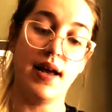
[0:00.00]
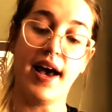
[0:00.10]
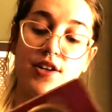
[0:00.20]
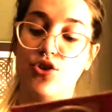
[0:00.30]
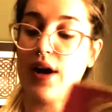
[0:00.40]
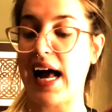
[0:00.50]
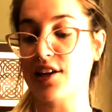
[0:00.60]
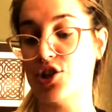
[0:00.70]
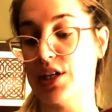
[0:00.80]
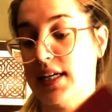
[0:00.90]

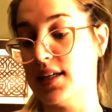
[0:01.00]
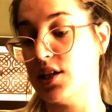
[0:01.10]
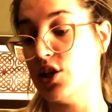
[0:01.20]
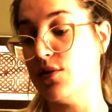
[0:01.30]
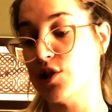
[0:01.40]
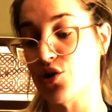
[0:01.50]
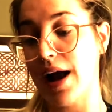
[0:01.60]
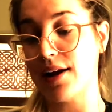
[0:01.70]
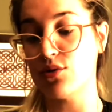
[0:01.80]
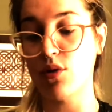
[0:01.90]
Attraction. You
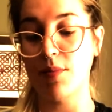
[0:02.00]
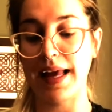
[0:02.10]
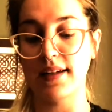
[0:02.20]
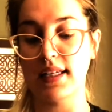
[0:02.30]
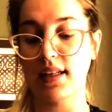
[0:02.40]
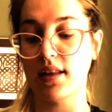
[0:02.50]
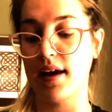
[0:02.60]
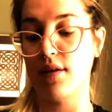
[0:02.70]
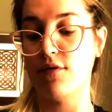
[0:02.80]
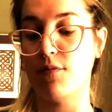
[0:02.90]
attract romantic
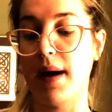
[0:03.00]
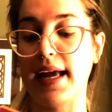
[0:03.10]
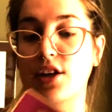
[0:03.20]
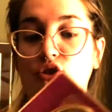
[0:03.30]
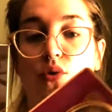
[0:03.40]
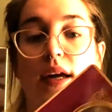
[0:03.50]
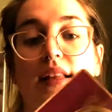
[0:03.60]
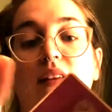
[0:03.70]
love by enjoying